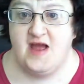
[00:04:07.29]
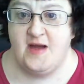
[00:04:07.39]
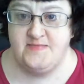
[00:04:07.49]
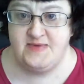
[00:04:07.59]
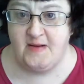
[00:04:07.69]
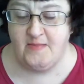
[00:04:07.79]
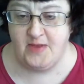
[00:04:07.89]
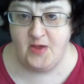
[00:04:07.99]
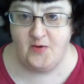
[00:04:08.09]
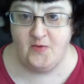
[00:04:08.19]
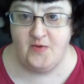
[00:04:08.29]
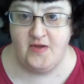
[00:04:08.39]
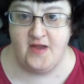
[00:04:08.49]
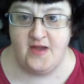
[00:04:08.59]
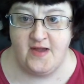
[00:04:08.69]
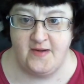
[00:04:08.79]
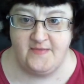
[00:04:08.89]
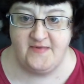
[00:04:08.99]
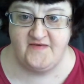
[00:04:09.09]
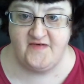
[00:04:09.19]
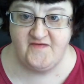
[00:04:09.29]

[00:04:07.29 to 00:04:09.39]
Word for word: um, down below um,